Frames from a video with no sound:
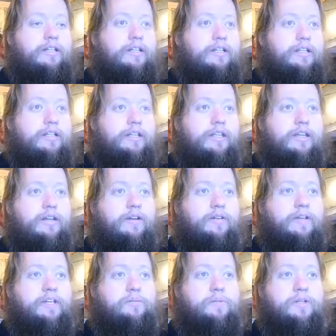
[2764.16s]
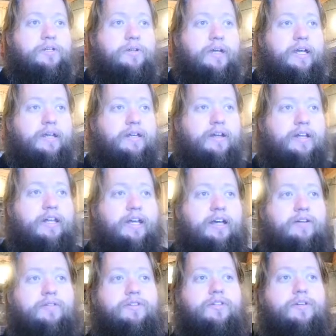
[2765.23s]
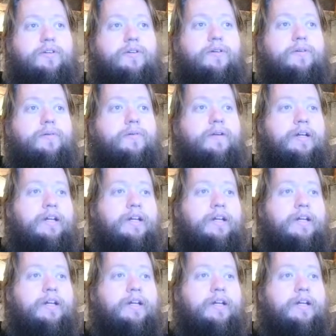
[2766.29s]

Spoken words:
You know, he's been trained on how to